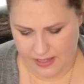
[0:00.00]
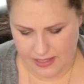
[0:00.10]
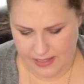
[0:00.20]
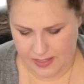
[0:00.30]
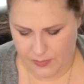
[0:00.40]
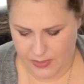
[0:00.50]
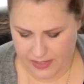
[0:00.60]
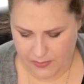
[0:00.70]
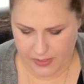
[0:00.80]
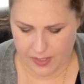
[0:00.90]
that's as big
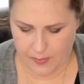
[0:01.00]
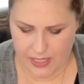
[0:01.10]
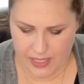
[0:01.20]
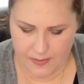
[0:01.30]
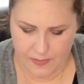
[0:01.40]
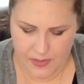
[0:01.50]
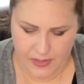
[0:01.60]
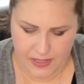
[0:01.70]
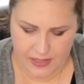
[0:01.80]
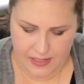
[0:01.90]
as we're going to make it. So I
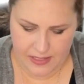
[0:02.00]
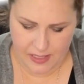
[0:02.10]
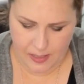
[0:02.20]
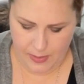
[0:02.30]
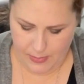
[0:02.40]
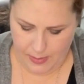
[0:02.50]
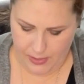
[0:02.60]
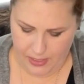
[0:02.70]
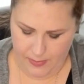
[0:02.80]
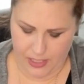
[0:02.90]
think this is going to be my
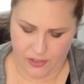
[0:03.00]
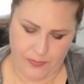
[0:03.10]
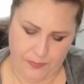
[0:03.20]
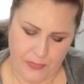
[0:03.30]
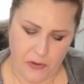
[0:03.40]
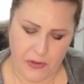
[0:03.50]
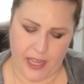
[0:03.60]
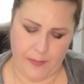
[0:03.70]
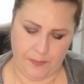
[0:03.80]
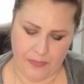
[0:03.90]
bottom edge.
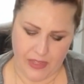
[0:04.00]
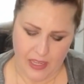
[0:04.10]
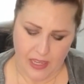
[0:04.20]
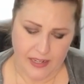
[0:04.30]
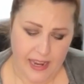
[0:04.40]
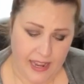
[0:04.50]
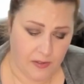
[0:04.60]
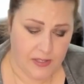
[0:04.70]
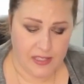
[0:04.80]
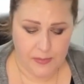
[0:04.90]
Okay, now
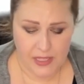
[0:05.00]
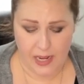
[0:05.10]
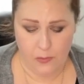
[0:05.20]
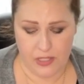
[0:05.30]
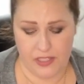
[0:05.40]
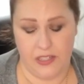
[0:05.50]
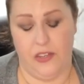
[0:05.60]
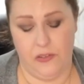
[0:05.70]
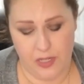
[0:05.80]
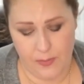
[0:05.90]
something I want to
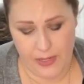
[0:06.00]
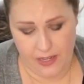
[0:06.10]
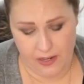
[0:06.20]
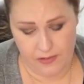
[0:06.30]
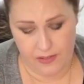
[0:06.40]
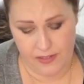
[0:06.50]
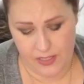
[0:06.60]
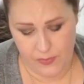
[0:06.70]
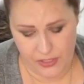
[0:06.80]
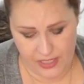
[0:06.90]
note about this
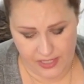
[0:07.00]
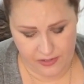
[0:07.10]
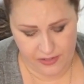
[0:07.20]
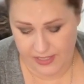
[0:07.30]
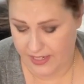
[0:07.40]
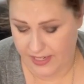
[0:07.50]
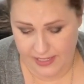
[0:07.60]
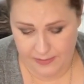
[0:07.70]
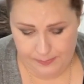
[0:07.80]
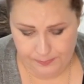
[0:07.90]
particular
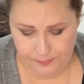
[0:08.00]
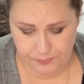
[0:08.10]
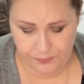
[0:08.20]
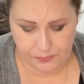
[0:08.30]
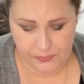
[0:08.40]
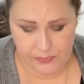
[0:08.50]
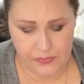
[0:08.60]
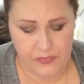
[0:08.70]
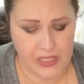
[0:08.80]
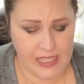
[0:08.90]
design
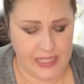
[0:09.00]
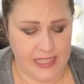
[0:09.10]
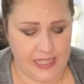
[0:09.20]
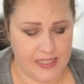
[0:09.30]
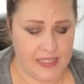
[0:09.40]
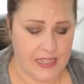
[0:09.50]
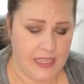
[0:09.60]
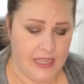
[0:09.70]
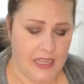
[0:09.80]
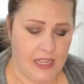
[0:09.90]
is
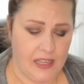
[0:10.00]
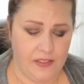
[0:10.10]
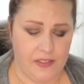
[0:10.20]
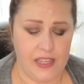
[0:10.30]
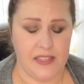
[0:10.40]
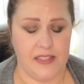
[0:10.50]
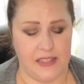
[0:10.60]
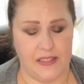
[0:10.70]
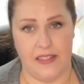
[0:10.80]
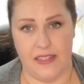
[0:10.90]
these
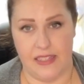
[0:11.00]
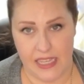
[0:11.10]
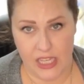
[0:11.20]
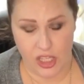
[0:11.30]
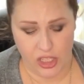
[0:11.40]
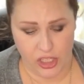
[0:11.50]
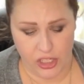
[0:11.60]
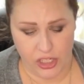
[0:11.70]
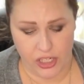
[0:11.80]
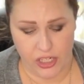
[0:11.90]

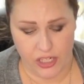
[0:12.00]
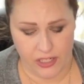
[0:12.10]
singular